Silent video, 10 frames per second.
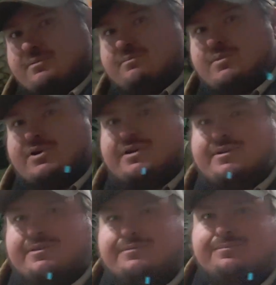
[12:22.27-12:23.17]

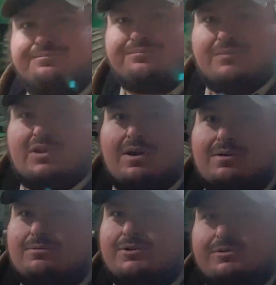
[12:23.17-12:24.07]
But
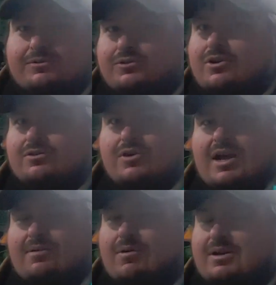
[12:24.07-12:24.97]
just truck
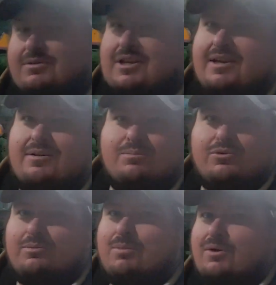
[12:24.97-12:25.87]
drive around town, pull
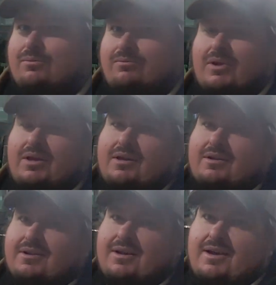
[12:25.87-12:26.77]
your boat
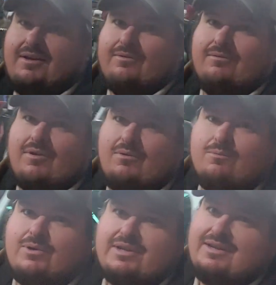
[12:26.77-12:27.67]
to town on the
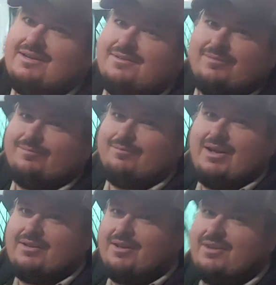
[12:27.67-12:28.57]
weekend.
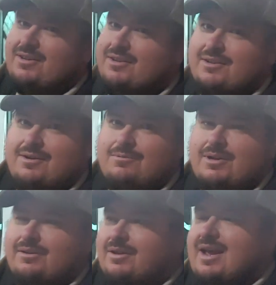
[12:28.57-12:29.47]
I think you need to
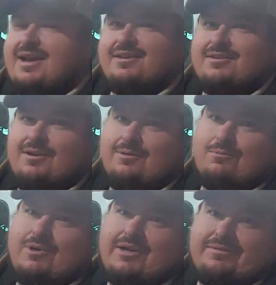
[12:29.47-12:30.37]
go gas all the
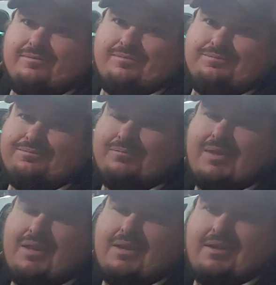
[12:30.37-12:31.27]
way.
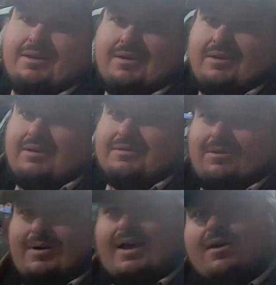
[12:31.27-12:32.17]

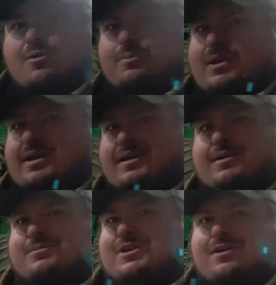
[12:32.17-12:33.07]
So I hope that
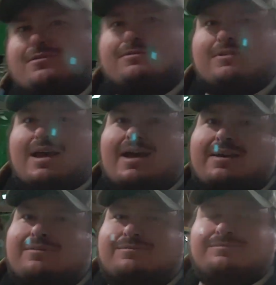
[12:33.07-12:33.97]
helps y'all
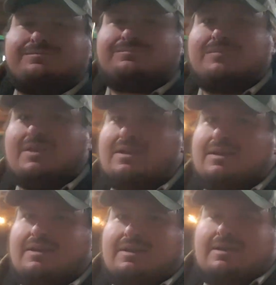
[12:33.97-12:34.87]
out.
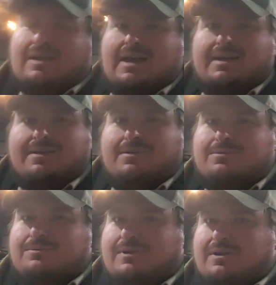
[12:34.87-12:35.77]
I
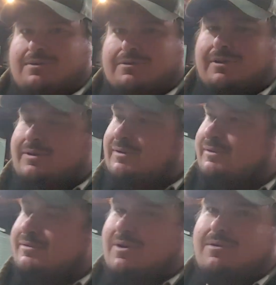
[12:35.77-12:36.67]
know there's
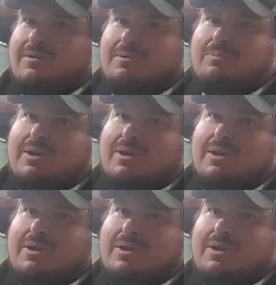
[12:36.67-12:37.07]
certainly